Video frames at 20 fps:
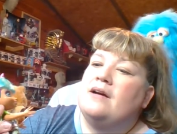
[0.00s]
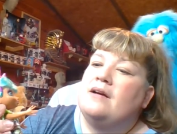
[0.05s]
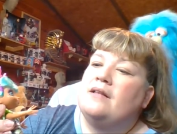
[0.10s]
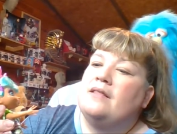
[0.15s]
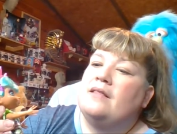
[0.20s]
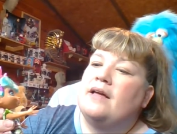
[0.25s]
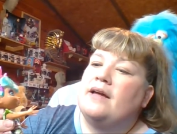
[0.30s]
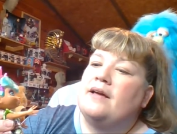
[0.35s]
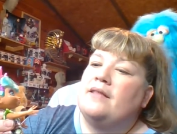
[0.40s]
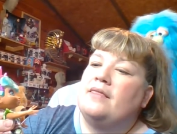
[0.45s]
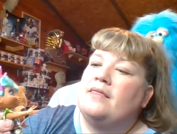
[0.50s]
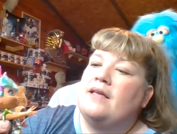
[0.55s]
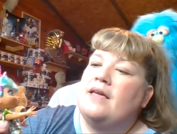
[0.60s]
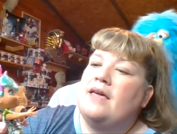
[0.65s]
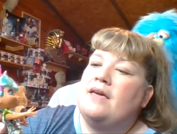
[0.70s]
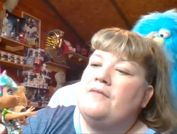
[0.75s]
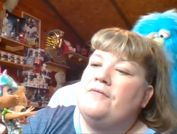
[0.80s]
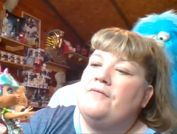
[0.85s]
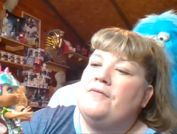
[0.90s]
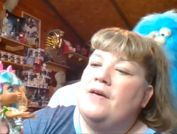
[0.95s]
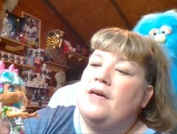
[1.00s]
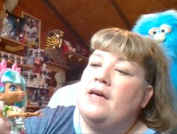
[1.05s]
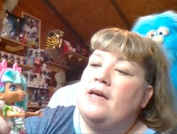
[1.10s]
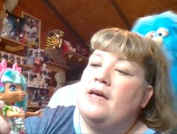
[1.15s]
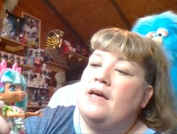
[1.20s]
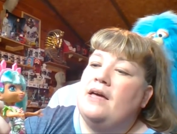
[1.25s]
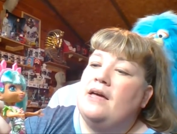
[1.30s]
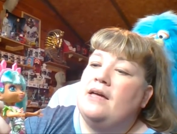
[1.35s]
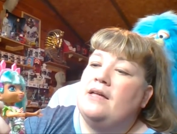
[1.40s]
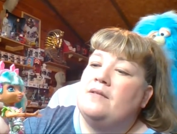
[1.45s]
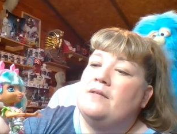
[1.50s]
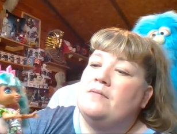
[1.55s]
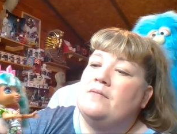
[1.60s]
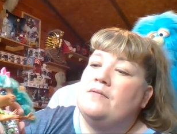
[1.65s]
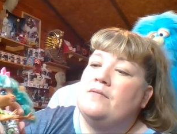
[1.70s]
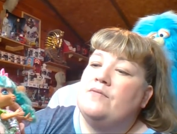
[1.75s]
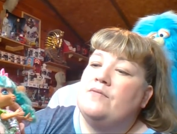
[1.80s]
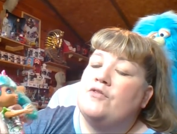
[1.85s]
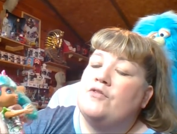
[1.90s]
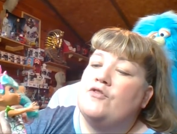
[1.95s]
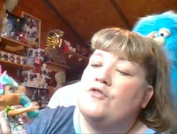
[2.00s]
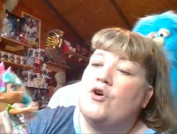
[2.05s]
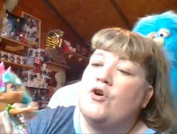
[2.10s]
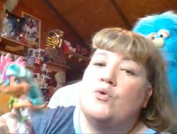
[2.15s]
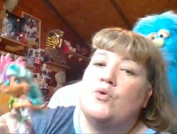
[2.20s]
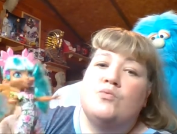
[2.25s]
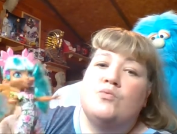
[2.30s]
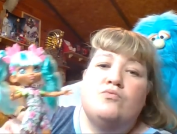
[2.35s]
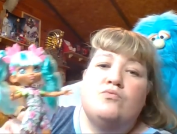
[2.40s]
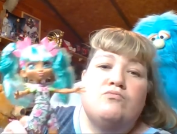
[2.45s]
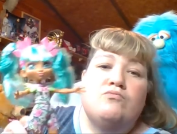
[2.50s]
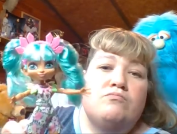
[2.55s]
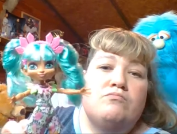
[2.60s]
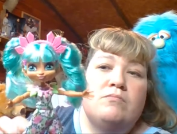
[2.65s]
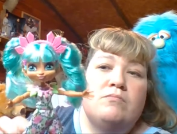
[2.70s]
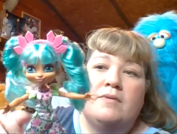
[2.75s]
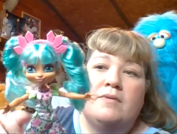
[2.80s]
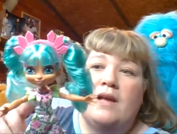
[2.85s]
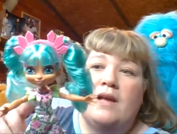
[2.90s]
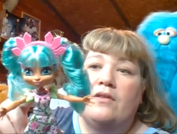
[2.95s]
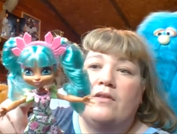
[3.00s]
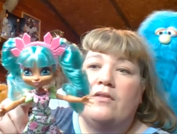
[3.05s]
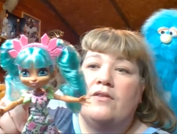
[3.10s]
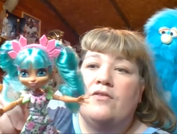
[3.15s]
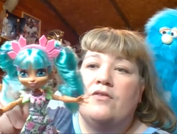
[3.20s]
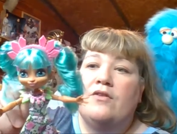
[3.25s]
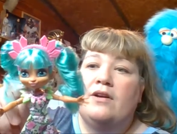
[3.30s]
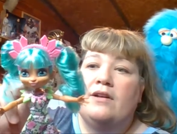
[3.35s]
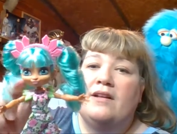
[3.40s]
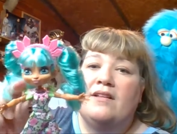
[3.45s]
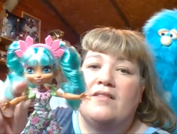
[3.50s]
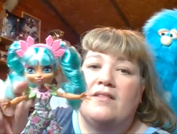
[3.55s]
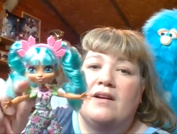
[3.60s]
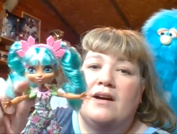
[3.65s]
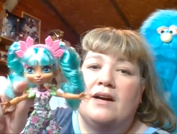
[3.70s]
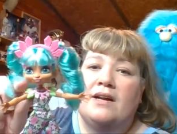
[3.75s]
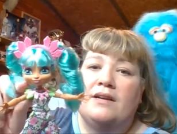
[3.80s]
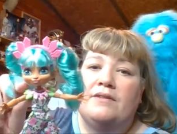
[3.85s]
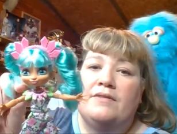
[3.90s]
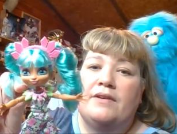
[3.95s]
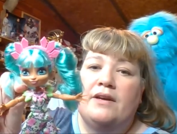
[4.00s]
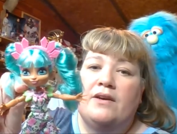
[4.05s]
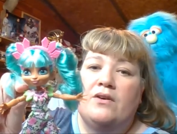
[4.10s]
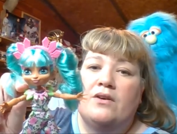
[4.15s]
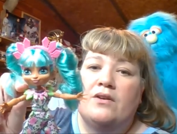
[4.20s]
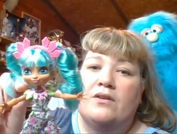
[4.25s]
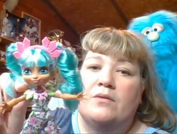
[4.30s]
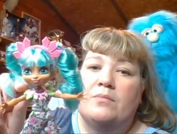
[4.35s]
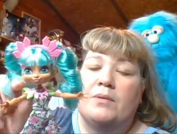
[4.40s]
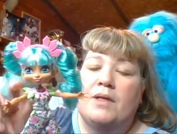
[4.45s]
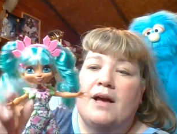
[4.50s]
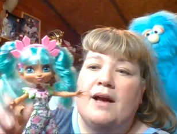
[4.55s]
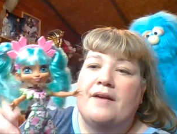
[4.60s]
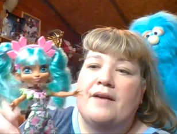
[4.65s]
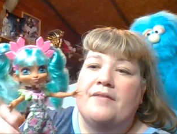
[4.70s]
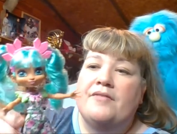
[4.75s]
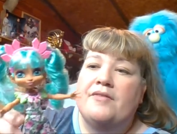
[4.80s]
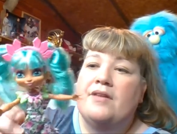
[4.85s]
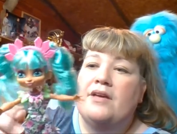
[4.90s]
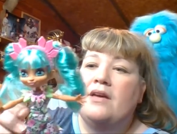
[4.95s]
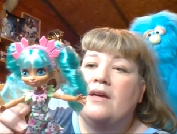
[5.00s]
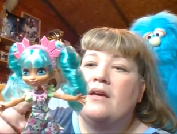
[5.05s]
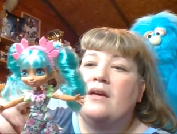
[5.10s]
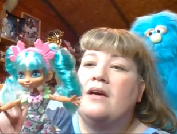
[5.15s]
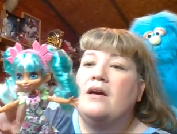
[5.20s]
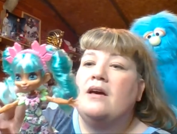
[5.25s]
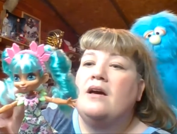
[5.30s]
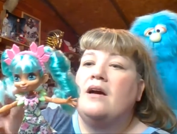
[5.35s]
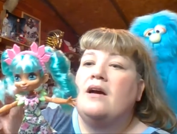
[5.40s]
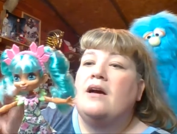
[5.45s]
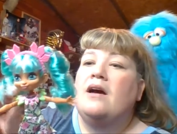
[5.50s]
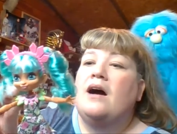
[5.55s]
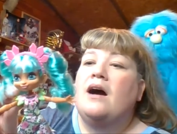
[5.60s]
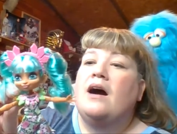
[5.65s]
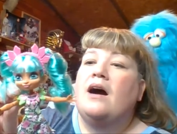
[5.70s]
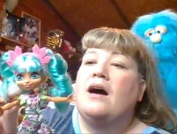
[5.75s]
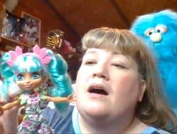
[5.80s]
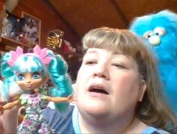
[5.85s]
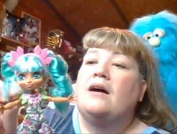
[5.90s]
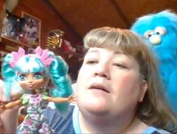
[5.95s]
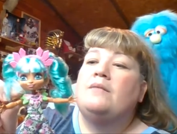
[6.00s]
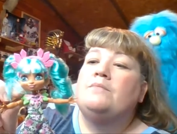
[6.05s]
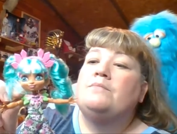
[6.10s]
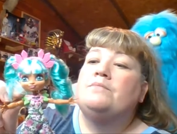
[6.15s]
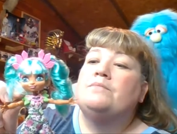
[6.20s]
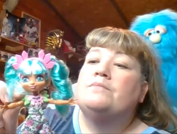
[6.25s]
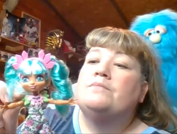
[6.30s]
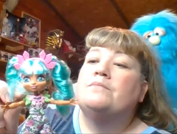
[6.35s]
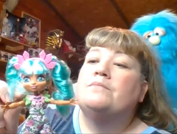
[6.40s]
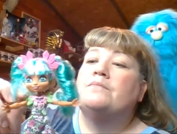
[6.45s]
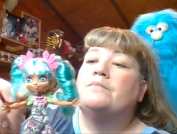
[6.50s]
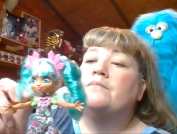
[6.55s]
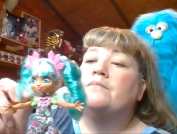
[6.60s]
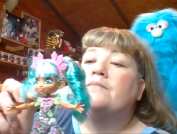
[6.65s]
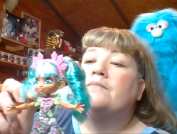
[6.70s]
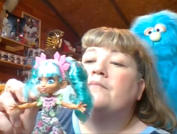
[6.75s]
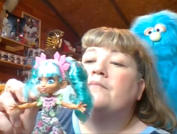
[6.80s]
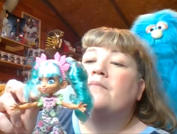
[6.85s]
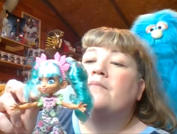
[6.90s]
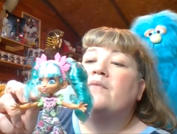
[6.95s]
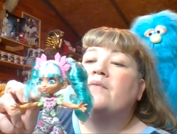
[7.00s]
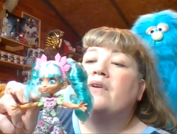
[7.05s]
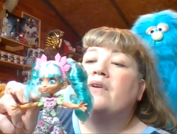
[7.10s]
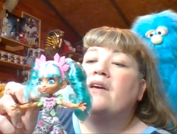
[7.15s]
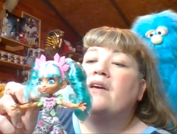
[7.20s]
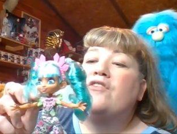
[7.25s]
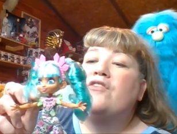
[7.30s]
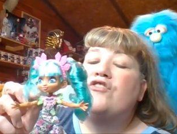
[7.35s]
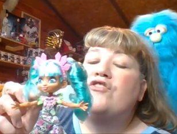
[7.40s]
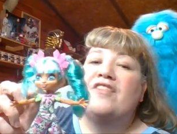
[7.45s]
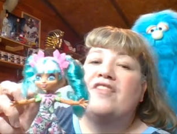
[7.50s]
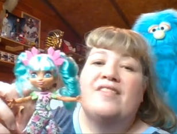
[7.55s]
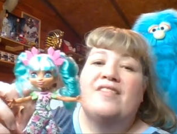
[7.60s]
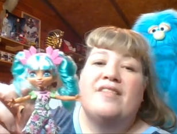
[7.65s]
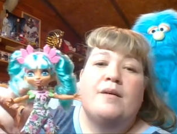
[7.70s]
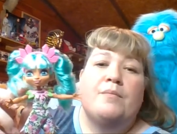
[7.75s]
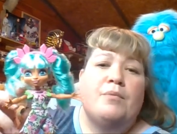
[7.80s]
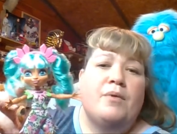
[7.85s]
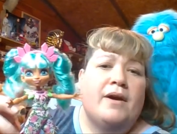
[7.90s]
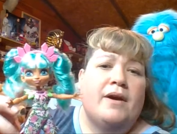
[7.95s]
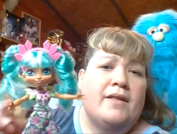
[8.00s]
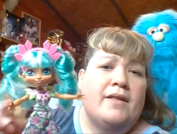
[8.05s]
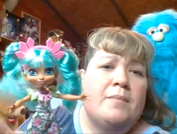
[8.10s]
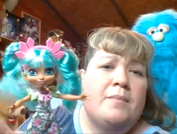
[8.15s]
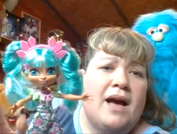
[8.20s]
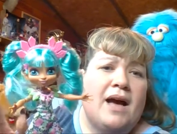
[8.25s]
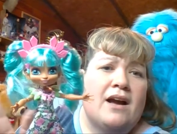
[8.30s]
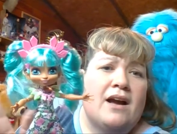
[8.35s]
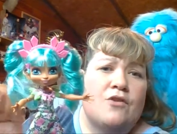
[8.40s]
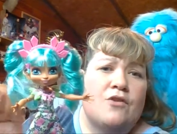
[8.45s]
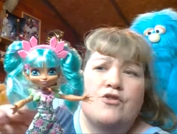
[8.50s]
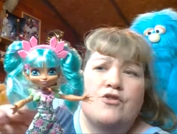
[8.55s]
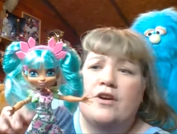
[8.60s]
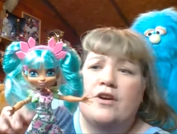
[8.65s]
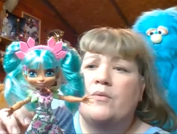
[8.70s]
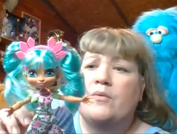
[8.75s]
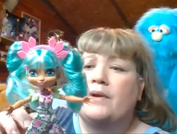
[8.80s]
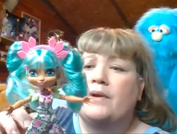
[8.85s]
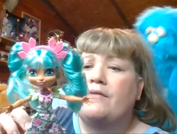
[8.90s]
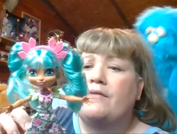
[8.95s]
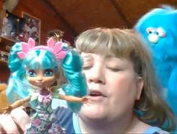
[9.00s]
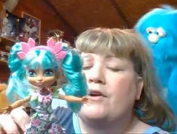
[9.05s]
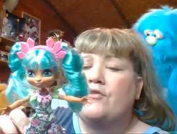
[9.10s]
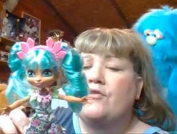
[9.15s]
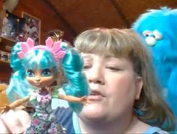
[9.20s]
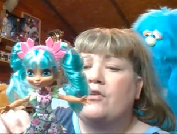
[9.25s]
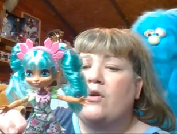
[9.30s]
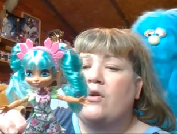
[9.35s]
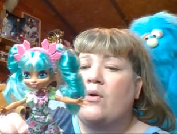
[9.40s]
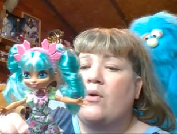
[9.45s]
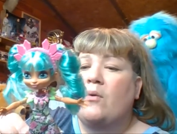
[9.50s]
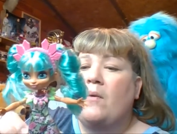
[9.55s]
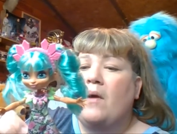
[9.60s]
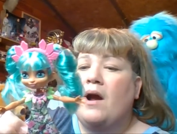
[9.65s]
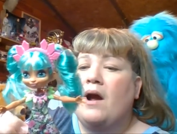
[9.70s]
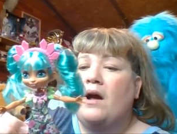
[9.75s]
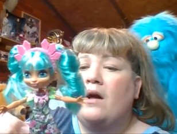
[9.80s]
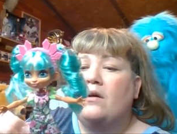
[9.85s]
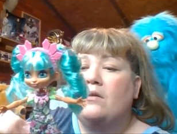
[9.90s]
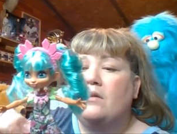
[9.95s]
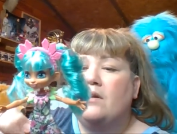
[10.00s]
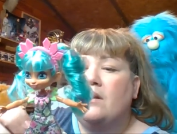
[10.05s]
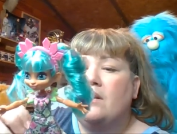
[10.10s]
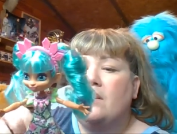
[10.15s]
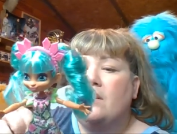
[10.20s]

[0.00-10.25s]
like a leaf and stone necklace on. It's kind of a harder plastic. Um, it's just separate in the back. I'll show you whenever I turn her around.